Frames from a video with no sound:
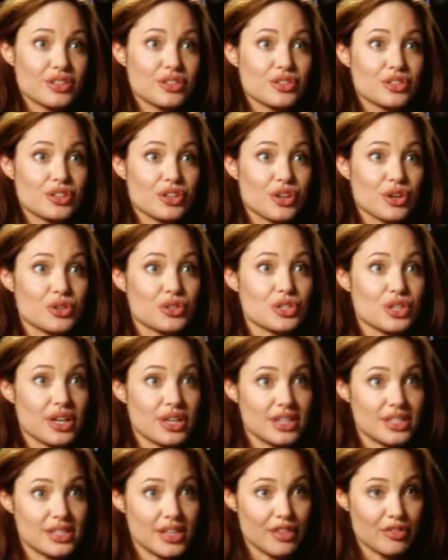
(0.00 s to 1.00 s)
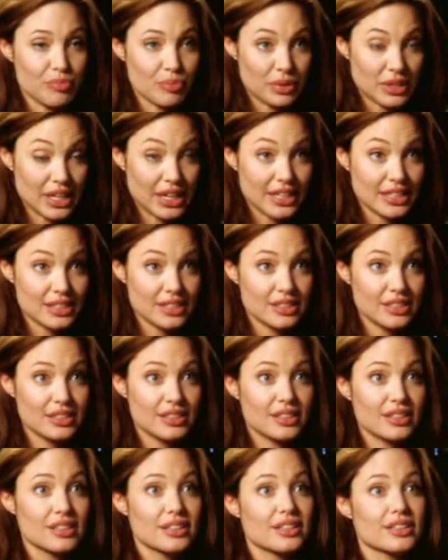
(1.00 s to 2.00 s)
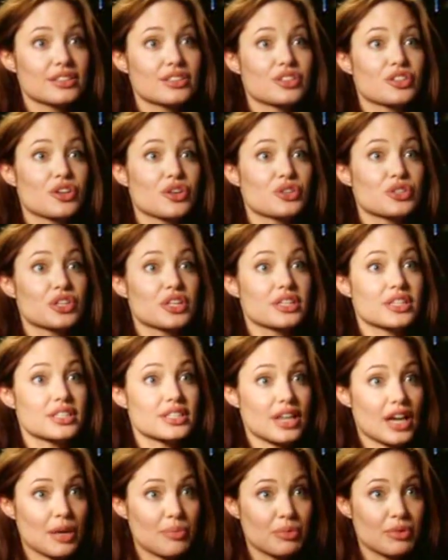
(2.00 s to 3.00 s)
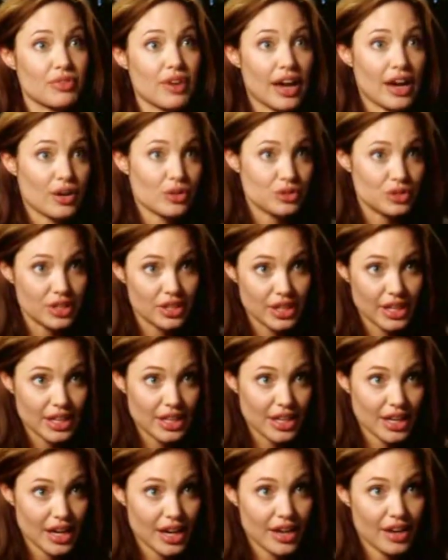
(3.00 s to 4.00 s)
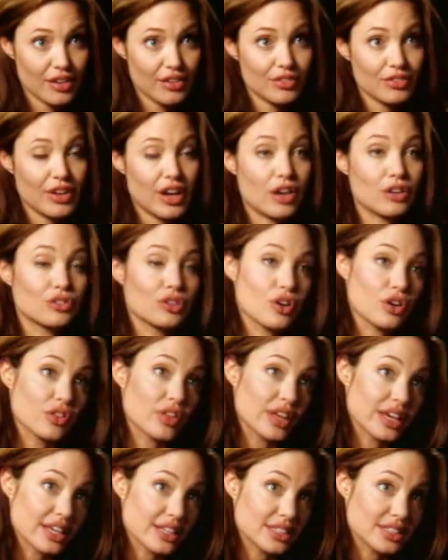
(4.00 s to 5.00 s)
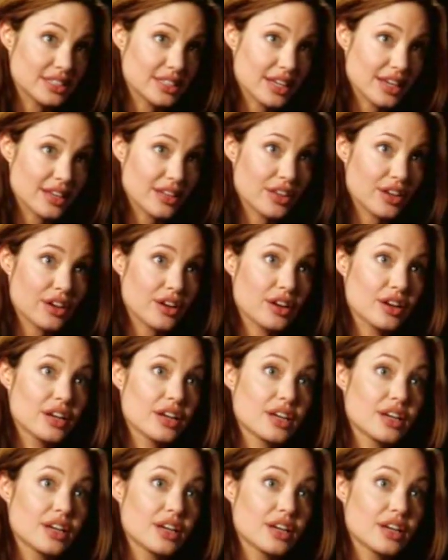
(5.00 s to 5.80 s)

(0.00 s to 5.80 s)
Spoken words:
to negotiate a safe place, to negotiate the type of housing they can have, how long they can stay there.